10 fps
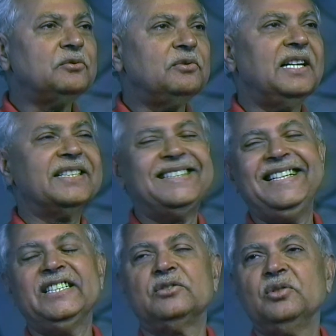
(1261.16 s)
work he
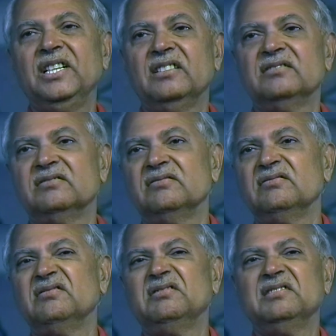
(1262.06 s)
is doing,
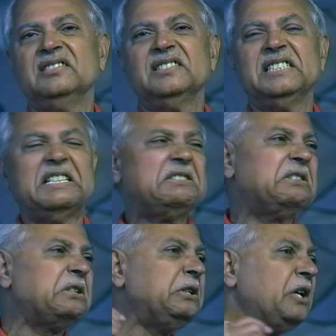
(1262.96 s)
the
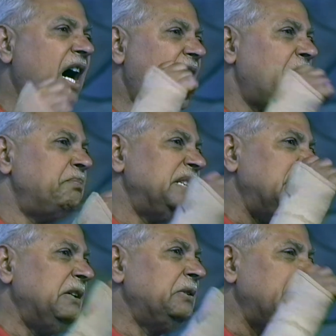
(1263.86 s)
crow of
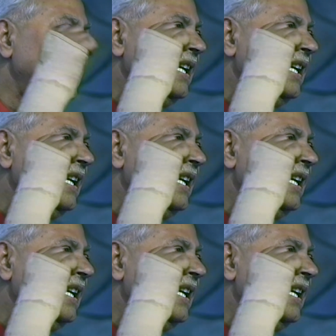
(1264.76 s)
every